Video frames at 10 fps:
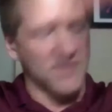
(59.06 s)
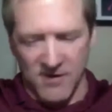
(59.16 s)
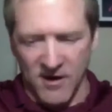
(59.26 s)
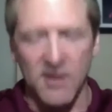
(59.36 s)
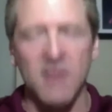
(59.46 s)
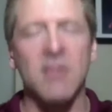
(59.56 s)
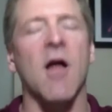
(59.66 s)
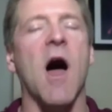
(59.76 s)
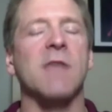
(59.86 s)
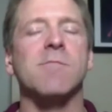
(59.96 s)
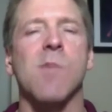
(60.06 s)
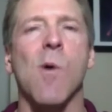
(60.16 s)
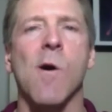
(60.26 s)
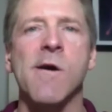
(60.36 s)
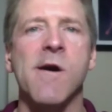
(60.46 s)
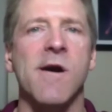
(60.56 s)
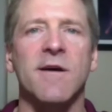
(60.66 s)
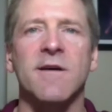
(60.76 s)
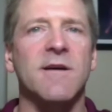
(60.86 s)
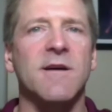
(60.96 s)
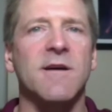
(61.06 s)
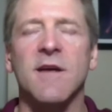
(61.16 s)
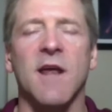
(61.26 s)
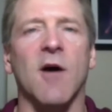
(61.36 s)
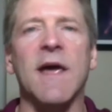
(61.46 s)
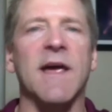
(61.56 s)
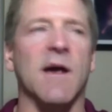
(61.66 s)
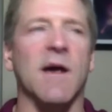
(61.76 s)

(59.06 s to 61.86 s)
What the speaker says: on a lot more. You know, hey, I'm